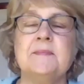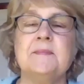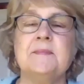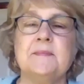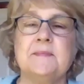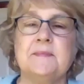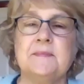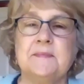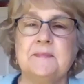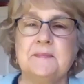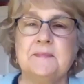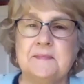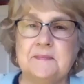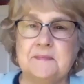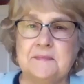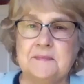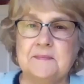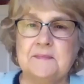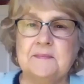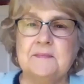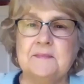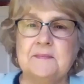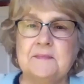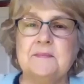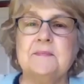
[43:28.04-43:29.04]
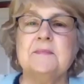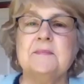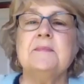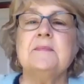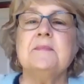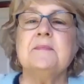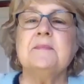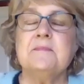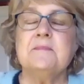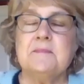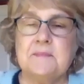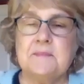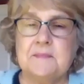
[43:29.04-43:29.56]
Okay.
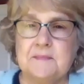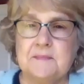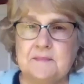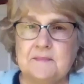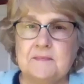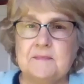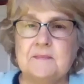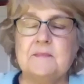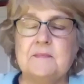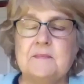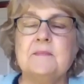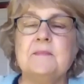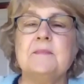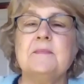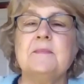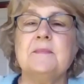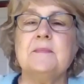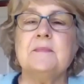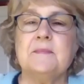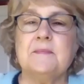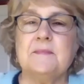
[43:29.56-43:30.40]
Do you remember when the